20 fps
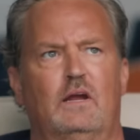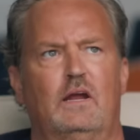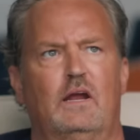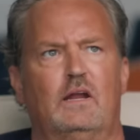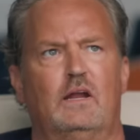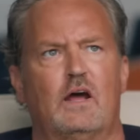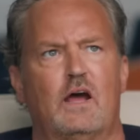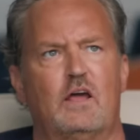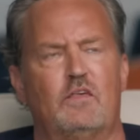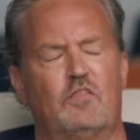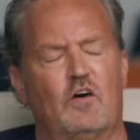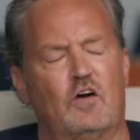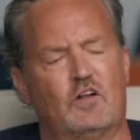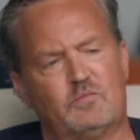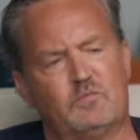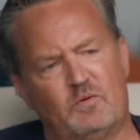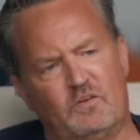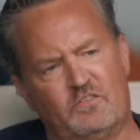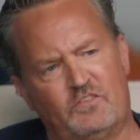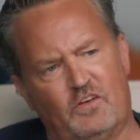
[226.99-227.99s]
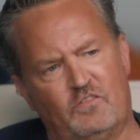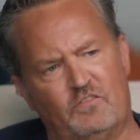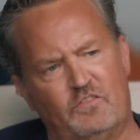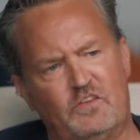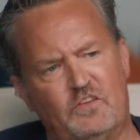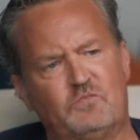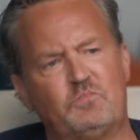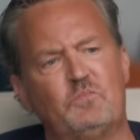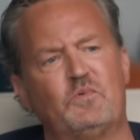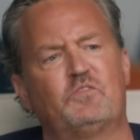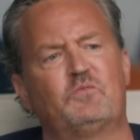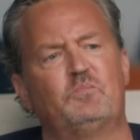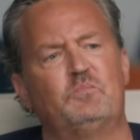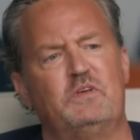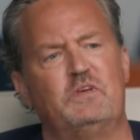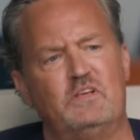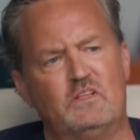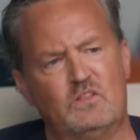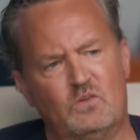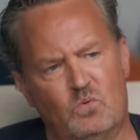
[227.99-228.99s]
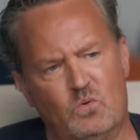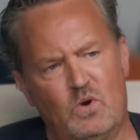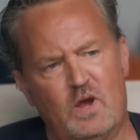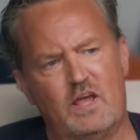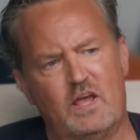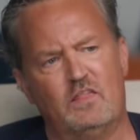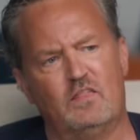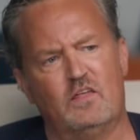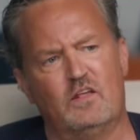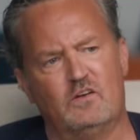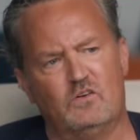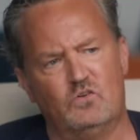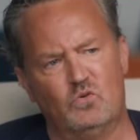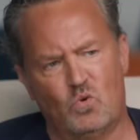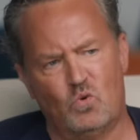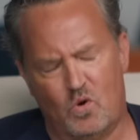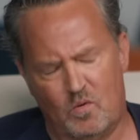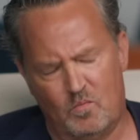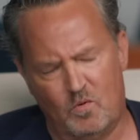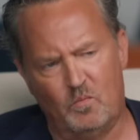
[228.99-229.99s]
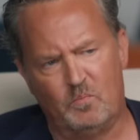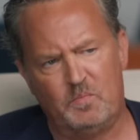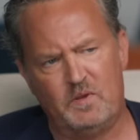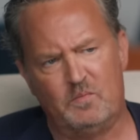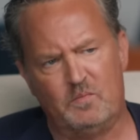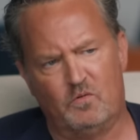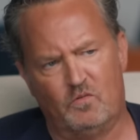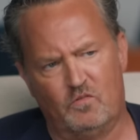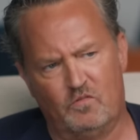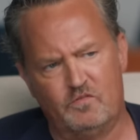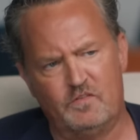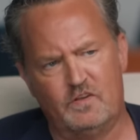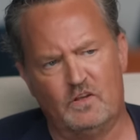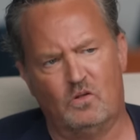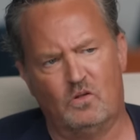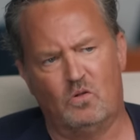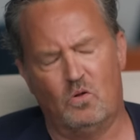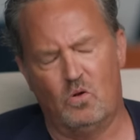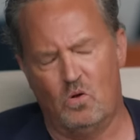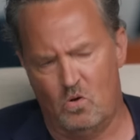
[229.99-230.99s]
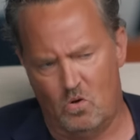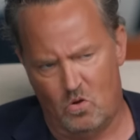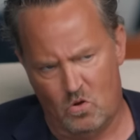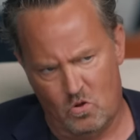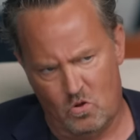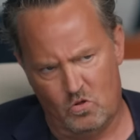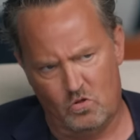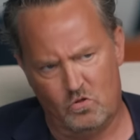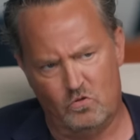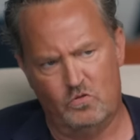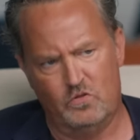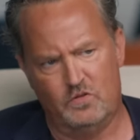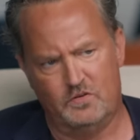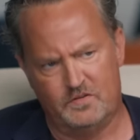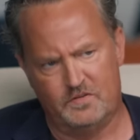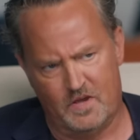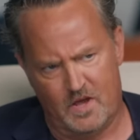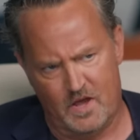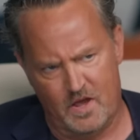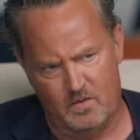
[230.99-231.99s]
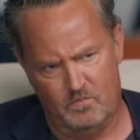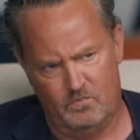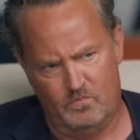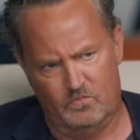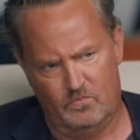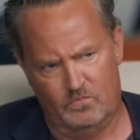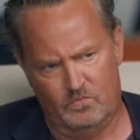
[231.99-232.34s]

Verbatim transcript: And I thought to myself, this must be the way that normal people feel all the time.